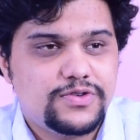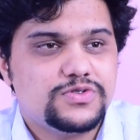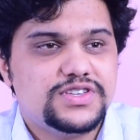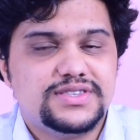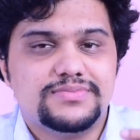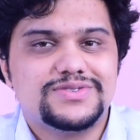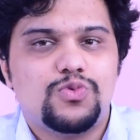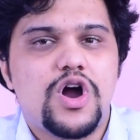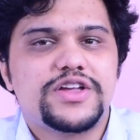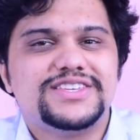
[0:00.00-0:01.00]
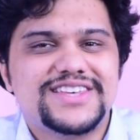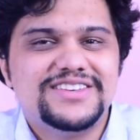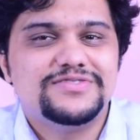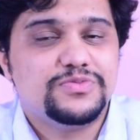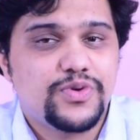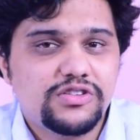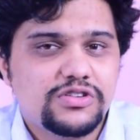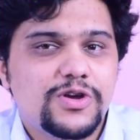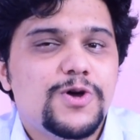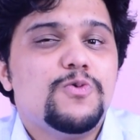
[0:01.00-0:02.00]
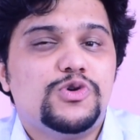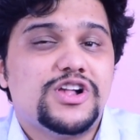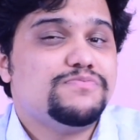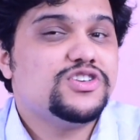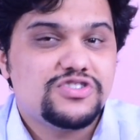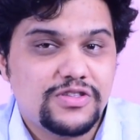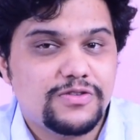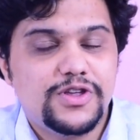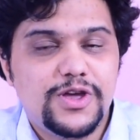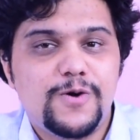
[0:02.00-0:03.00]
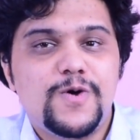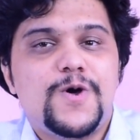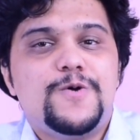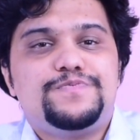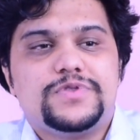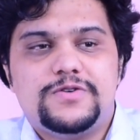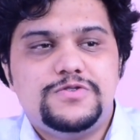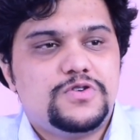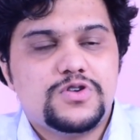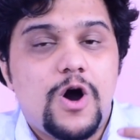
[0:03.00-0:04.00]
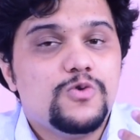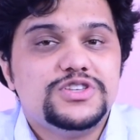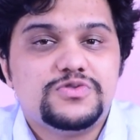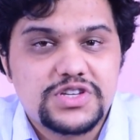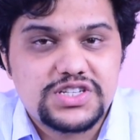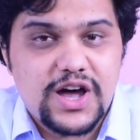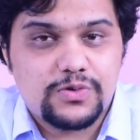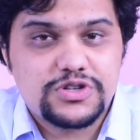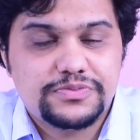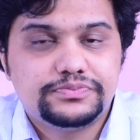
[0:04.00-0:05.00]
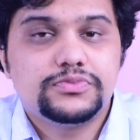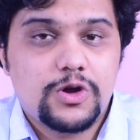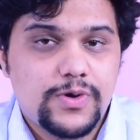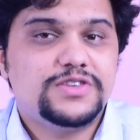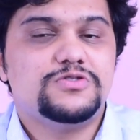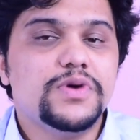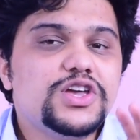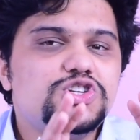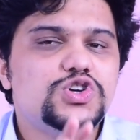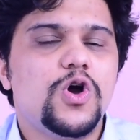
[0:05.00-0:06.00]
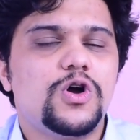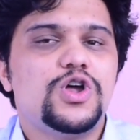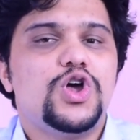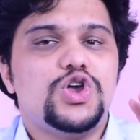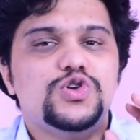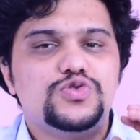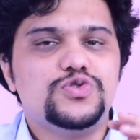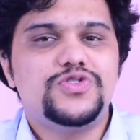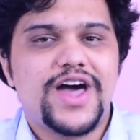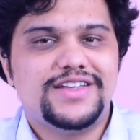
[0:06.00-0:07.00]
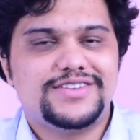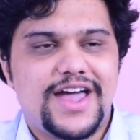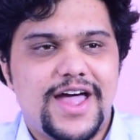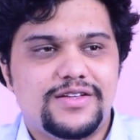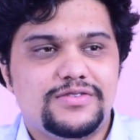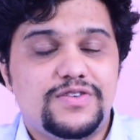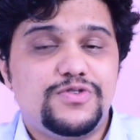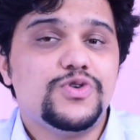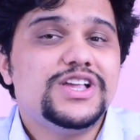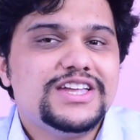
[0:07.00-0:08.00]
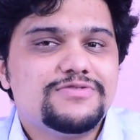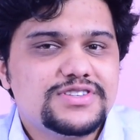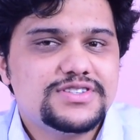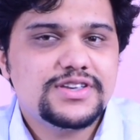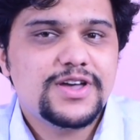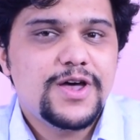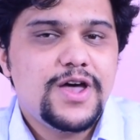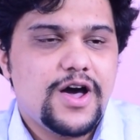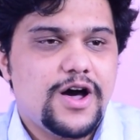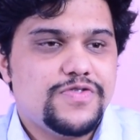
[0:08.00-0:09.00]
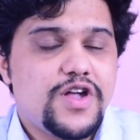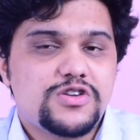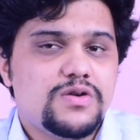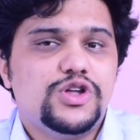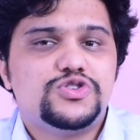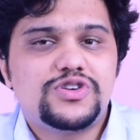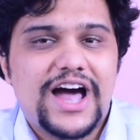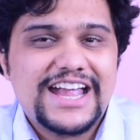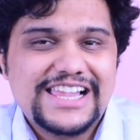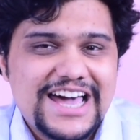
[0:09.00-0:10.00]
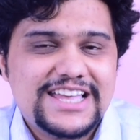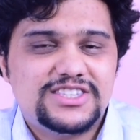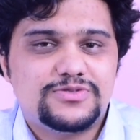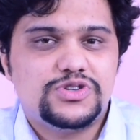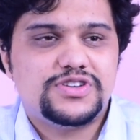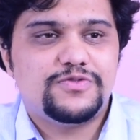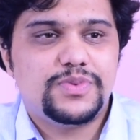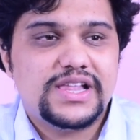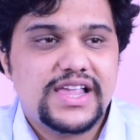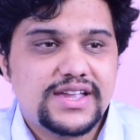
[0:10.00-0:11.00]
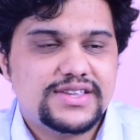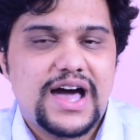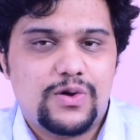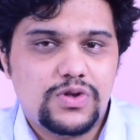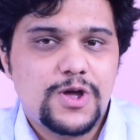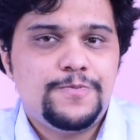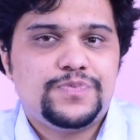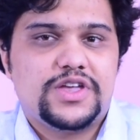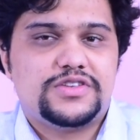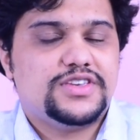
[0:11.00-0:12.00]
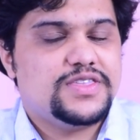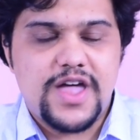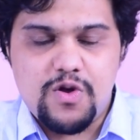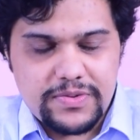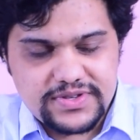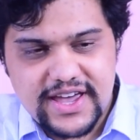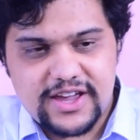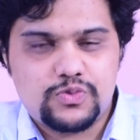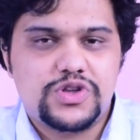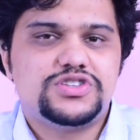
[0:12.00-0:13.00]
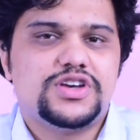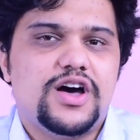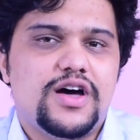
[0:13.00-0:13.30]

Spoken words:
if you see some warning signs of depression, which I'll mention in the video, you can always reach out. All right, so make sure you do that. And if you're really interested, there are WHO guidelines which have been laid down. It's in their website, which